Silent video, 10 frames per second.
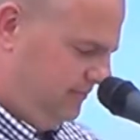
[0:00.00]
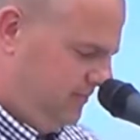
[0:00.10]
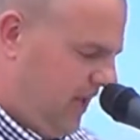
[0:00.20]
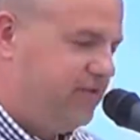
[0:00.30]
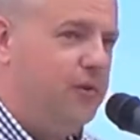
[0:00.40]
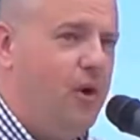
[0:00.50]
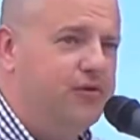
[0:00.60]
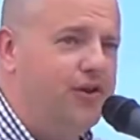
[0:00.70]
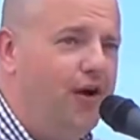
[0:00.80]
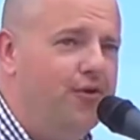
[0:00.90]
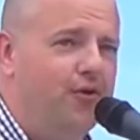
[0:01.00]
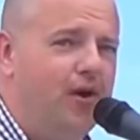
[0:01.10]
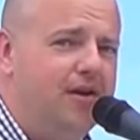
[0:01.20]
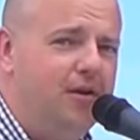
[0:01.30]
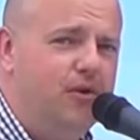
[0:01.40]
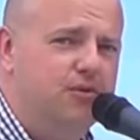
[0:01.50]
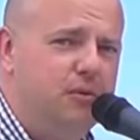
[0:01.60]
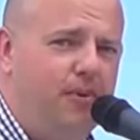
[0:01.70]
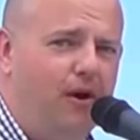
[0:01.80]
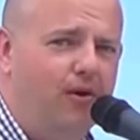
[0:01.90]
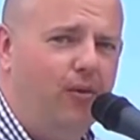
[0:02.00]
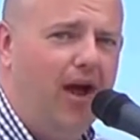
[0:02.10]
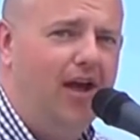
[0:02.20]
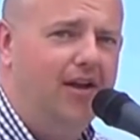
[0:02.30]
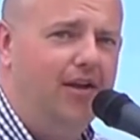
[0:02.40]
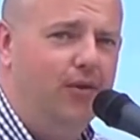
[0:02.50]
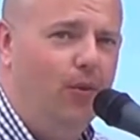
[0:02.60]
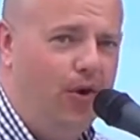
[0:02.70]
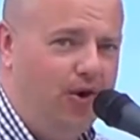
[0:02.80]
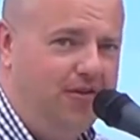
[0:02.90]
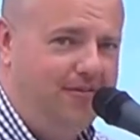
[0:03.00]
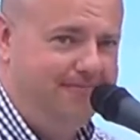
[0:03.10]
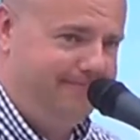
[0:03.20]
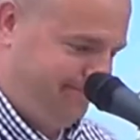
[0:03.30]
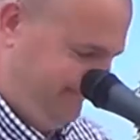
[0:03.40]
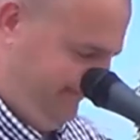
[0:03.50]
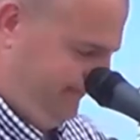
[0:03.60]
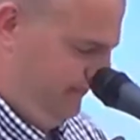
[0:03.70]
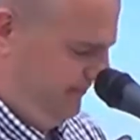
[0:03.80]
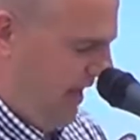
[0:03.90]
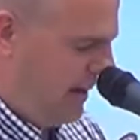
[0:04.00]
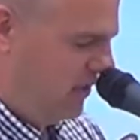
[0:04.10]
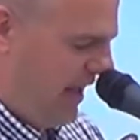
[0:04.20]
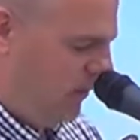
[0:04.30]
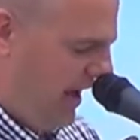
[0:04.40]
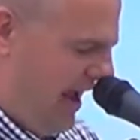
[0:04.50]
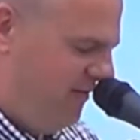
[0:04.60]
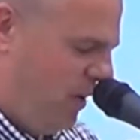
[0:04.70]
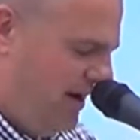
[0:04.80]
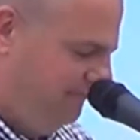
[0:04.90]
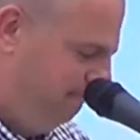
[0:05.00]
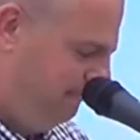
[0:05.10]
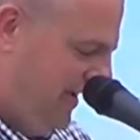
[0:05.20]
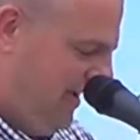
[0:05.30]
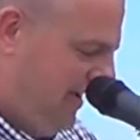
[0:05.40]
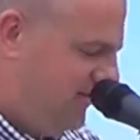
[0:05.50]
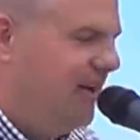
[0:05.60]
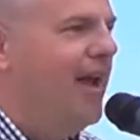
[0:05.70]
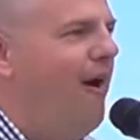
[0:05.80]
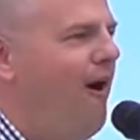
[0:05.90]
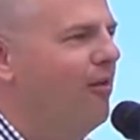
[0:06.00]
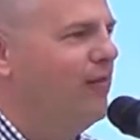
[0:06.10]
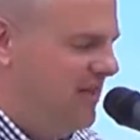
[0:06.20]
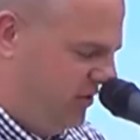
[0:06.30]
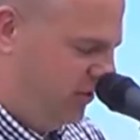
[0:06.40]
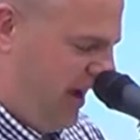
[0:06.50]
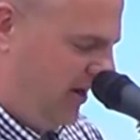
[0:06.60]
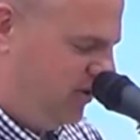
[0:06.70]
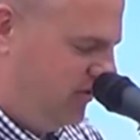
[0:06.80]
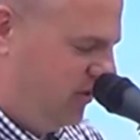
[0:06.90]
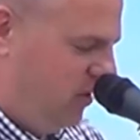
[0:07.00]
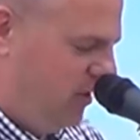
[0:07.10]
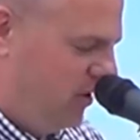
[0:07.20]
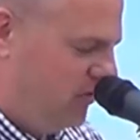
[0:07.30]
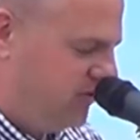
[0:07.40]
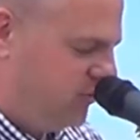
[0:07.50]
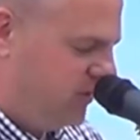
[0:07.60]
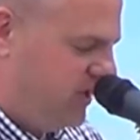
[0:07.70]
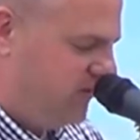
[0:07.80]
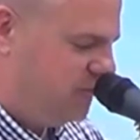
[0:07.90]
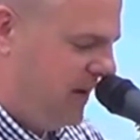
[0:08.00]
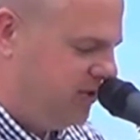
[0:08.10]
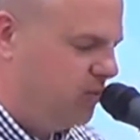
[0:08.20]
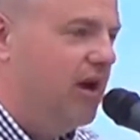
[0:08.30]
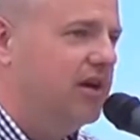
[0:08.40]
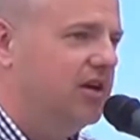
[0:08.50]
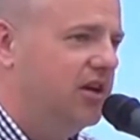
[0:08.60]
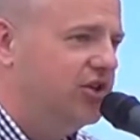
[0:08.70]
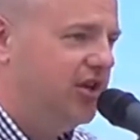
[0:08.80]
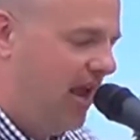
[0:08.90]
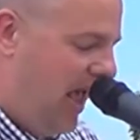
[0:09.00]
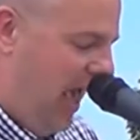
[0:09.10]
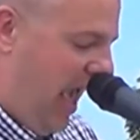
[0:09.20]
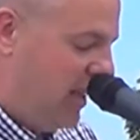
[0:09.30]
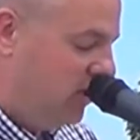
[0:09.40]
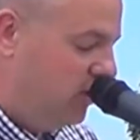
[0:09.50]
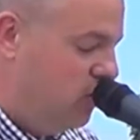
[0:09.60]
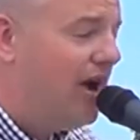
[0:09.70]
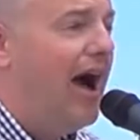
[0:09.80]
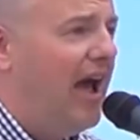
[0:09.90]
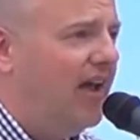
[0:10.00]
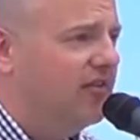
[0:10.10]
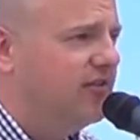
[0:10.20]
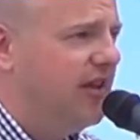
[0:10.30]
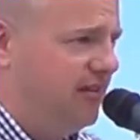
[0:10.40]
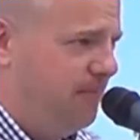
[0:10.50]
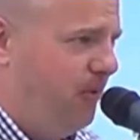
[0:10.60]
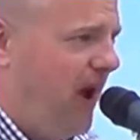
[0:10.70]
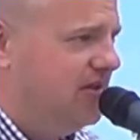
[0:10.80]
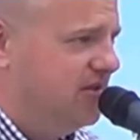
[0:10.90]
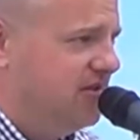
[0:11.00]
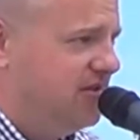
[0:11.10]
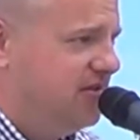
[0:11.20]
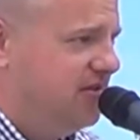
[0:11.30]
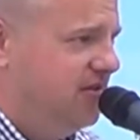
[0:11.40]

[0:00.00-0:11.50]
It's the most underrated amusement park ride in the world, and I'm glad we have one. Today, all of these attractions and roller coasters receive special recognition, and you guys get the prizes.